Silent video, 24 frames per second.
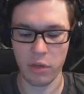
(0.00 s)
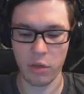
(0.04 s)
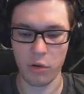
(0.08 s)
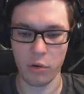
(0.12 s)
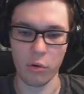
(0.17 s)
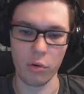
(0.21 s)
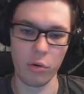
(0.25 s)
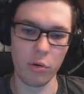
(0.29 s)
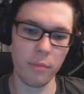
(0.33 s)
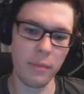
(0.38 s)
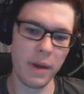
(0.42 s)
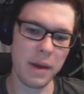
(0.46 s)

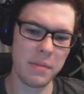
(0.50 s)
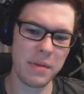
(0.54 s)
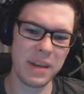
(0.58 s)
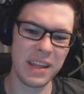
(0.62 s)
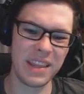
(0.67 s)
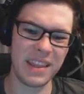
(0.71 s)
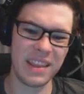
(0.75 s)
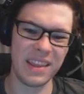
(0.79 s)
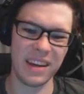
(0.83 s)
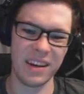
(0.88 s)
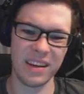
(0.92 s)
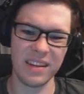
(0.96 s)
Thor. Maybe
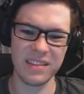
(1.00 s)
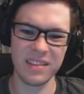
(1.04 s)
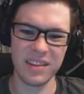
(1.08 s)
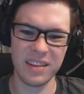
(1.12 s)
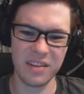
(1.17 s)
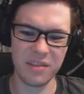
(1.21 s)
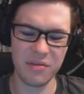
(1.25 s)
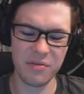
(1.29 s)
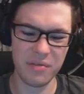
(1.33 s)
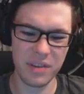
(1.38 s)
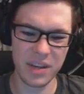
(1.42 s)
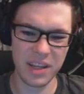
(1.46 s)
it does, I
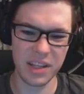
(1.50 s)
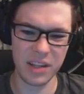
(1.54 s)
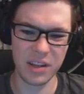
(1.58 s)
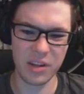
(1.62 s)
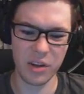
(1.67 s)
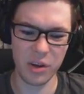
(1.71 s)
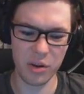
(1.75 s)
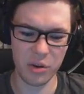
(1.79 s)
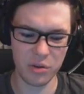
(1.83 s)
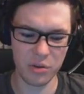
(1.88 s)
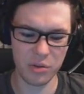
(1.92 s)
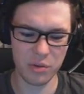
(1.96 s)
don't really
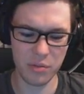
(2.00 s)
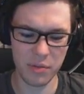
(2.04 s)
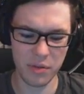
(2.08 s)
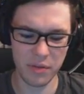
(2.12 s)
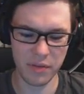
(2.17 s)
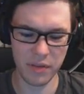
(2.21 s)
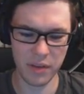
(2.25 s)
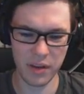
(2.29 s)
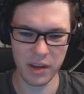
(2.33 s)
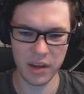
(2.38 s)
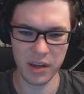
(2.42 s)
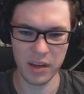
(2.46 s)
know to be
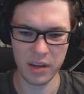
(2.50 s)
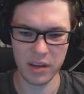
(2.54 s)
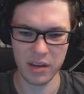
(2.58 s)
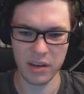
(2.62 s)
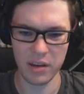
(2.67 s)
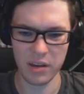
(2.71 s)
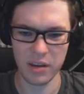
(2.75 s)
fair.